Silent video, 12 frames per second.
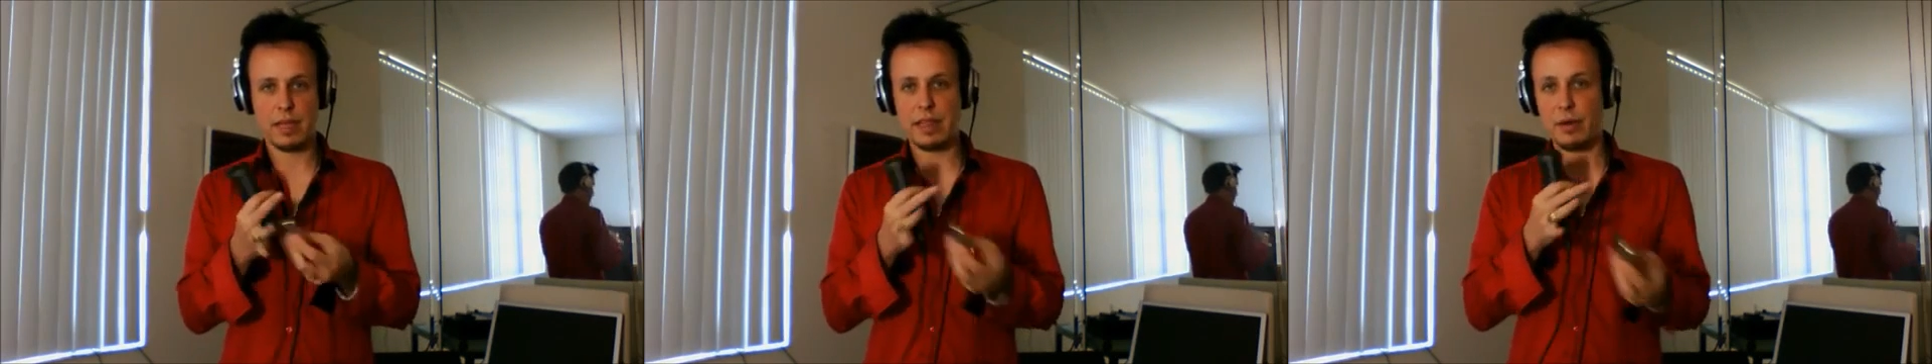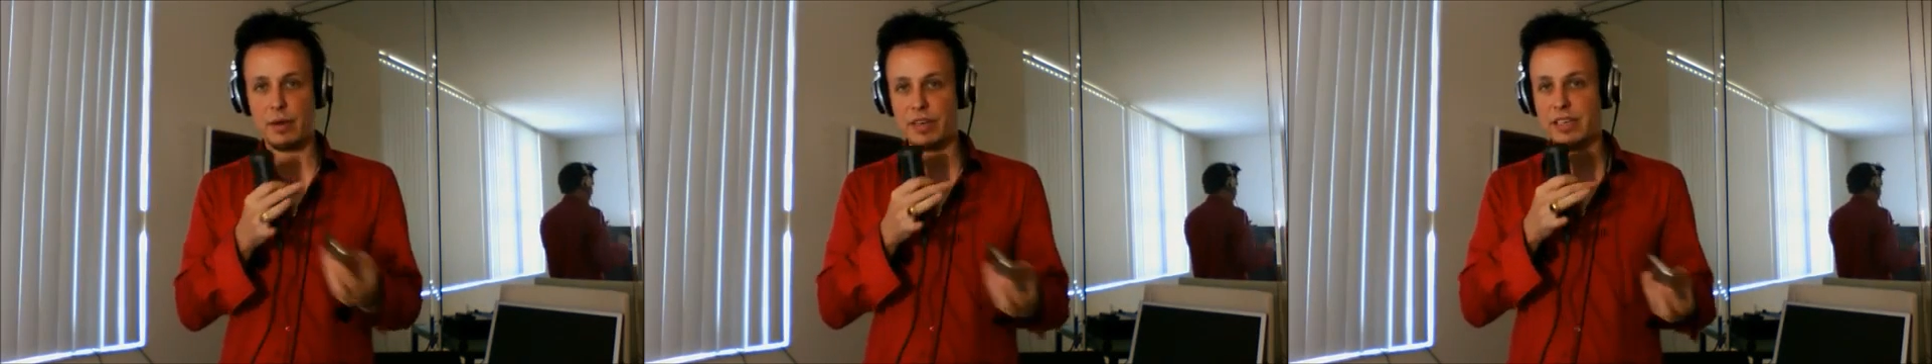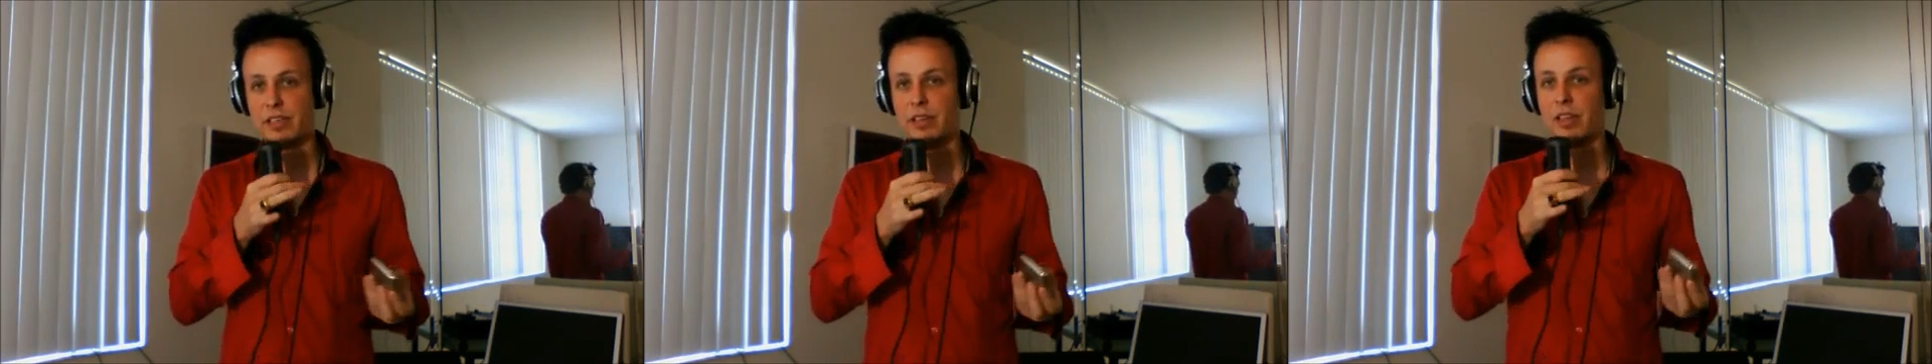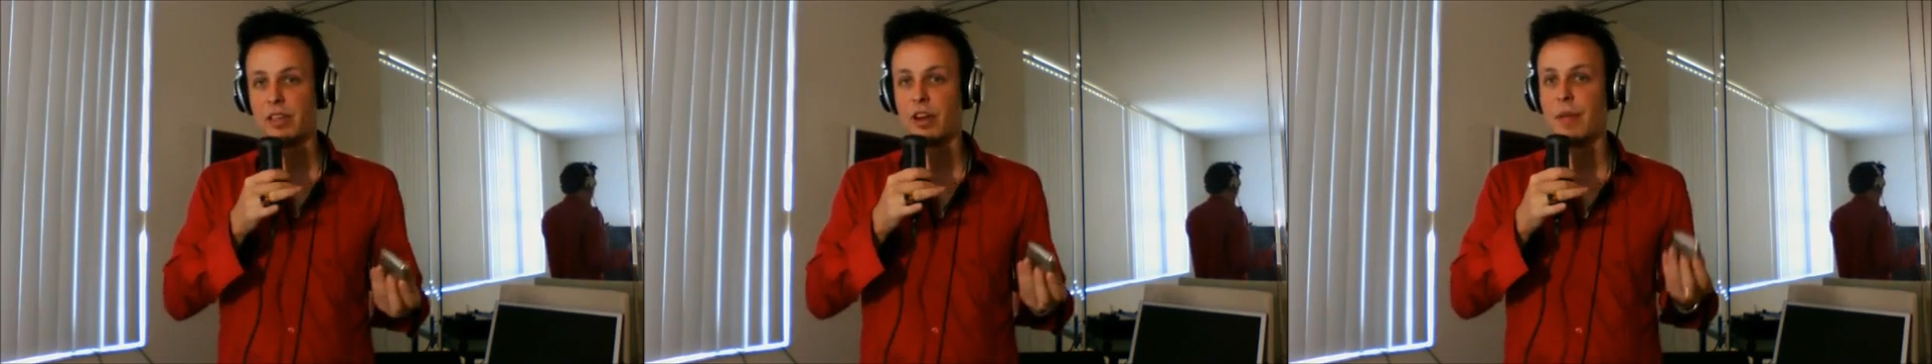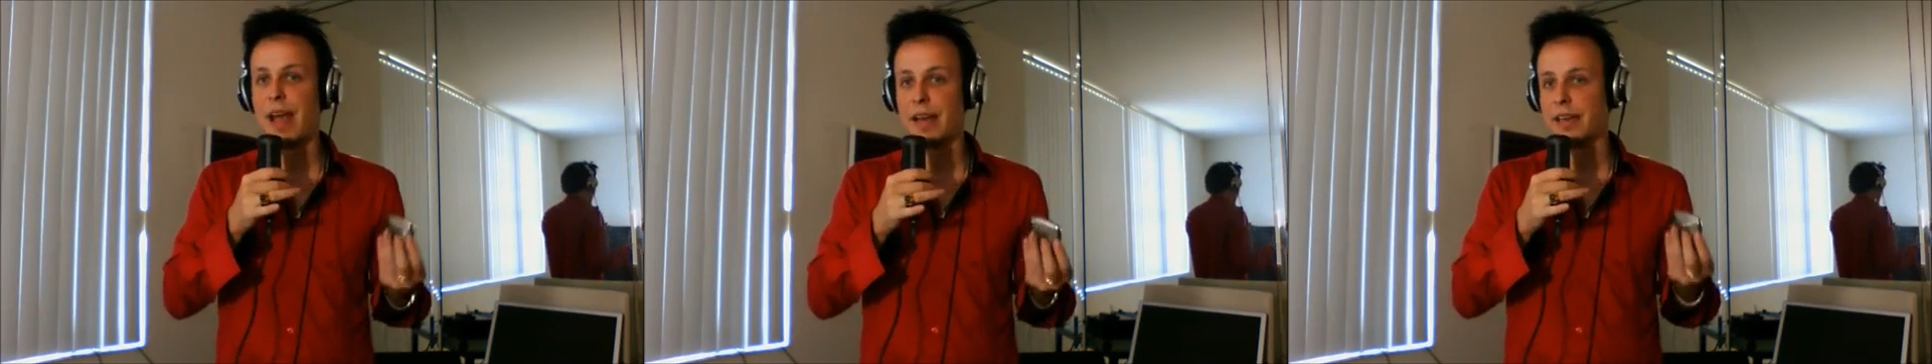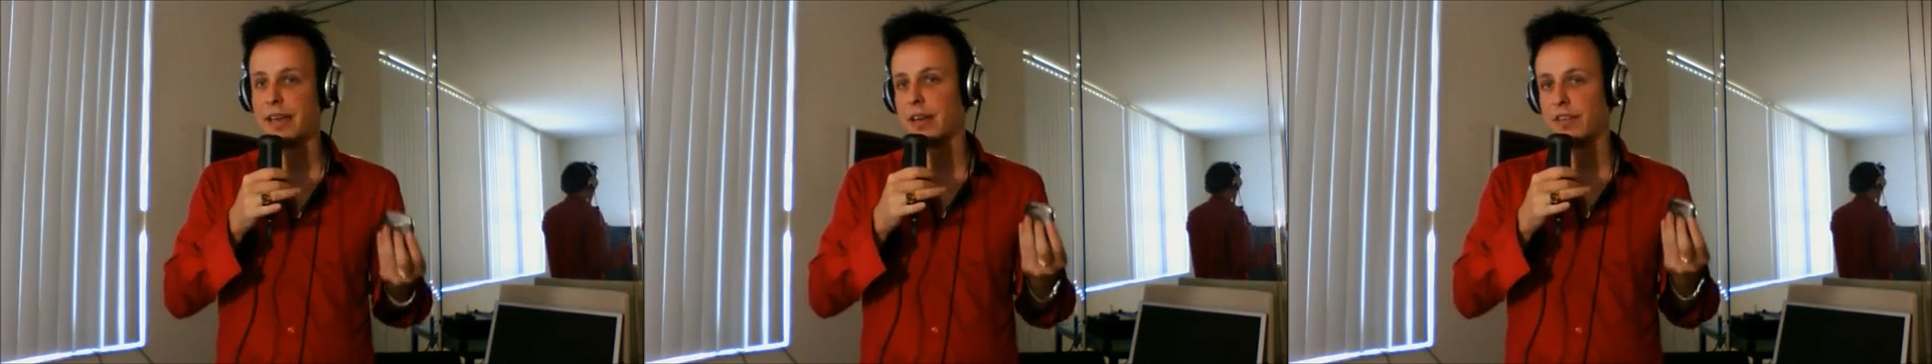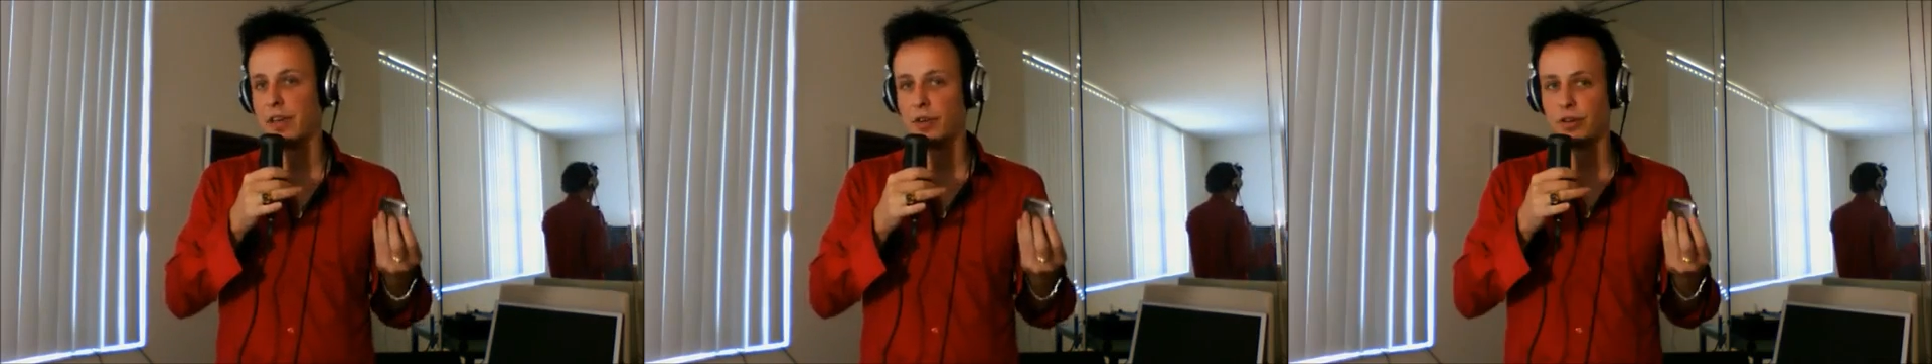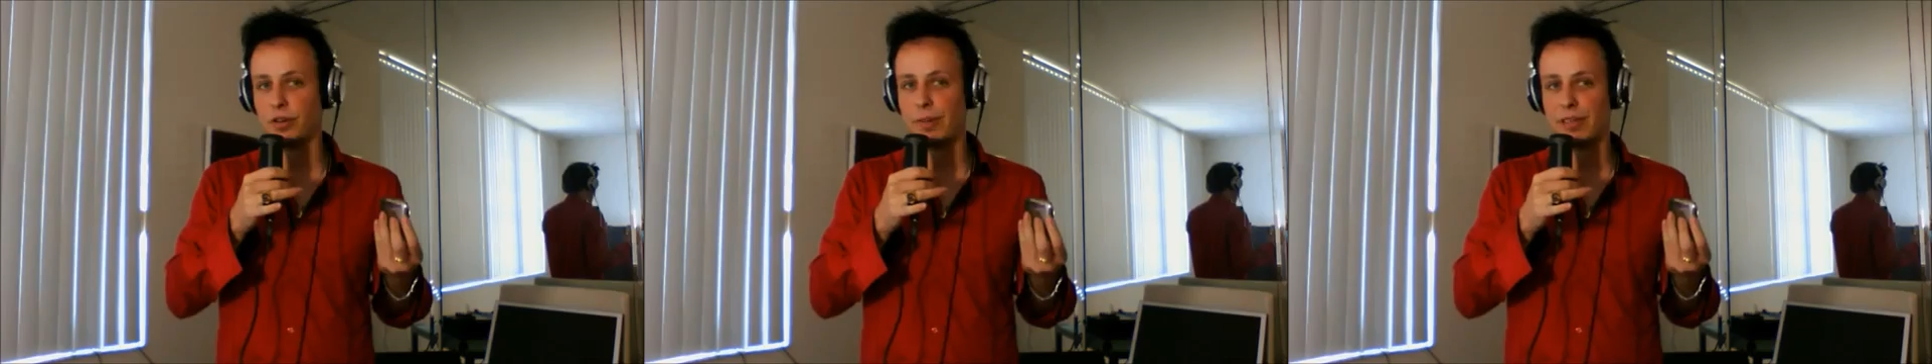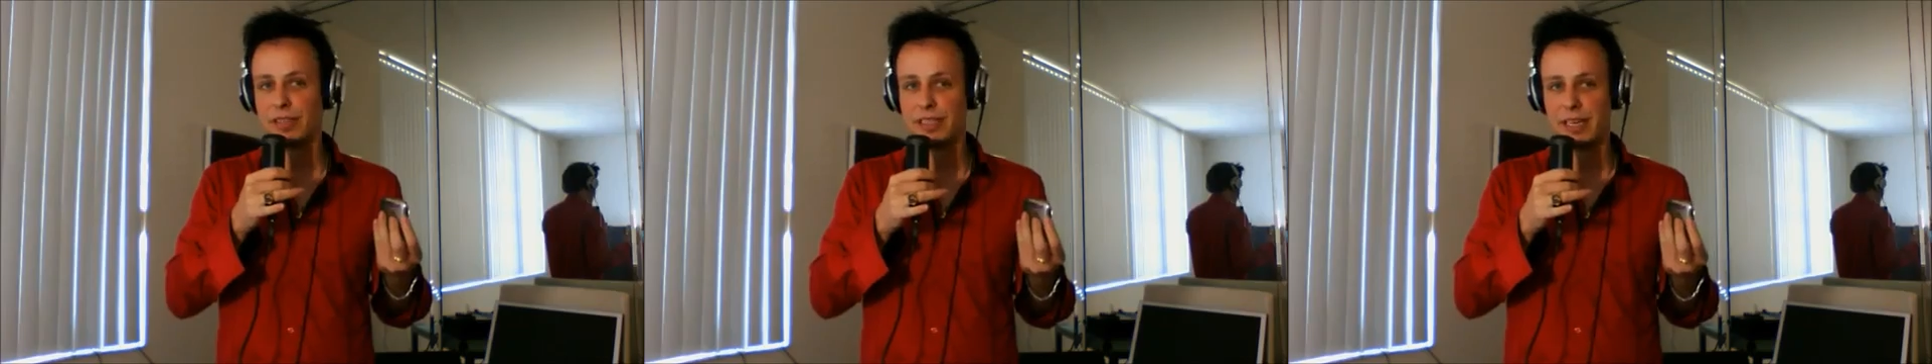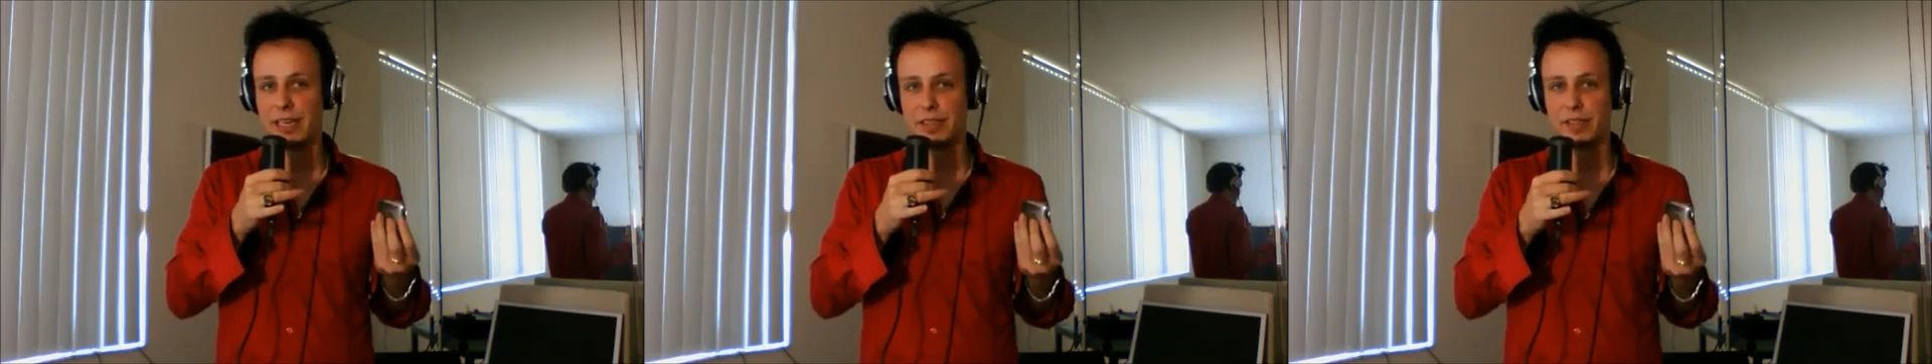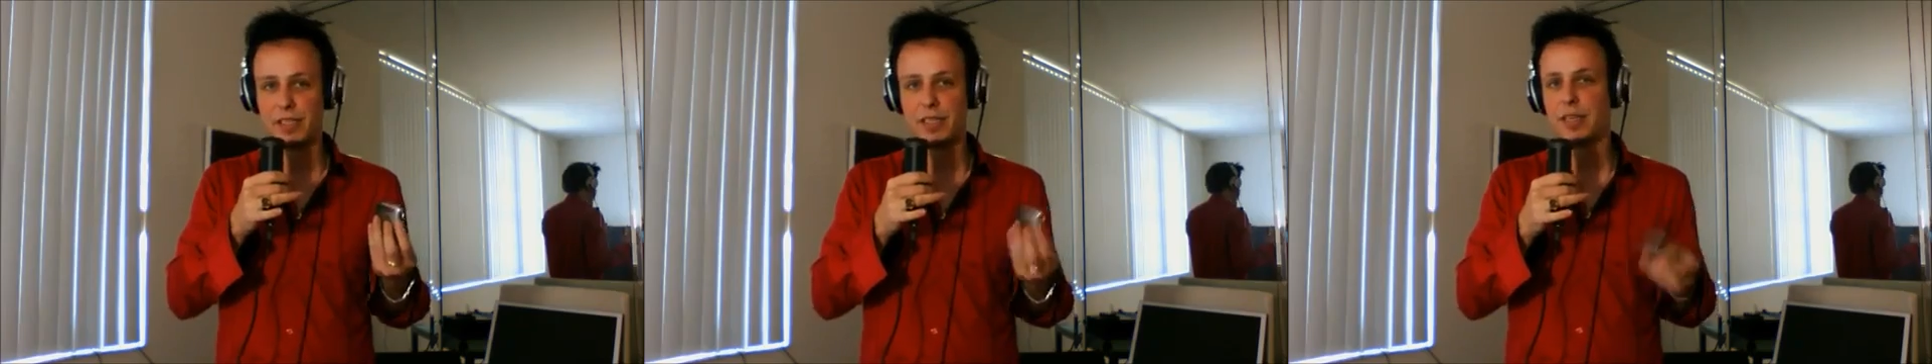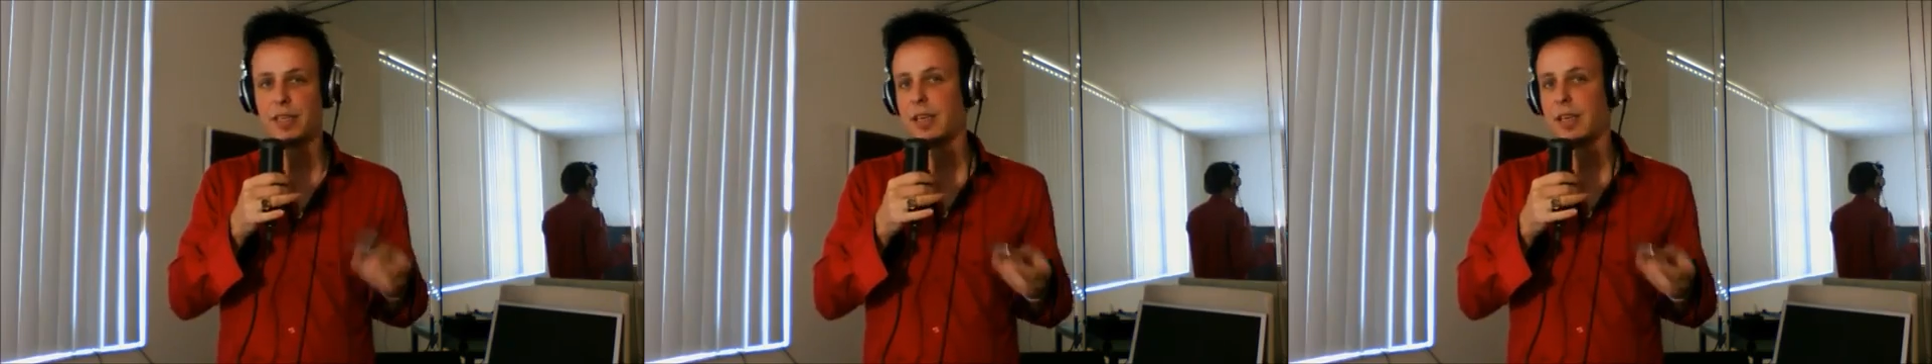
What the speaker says: that would easily alarm any of the old metal detectors,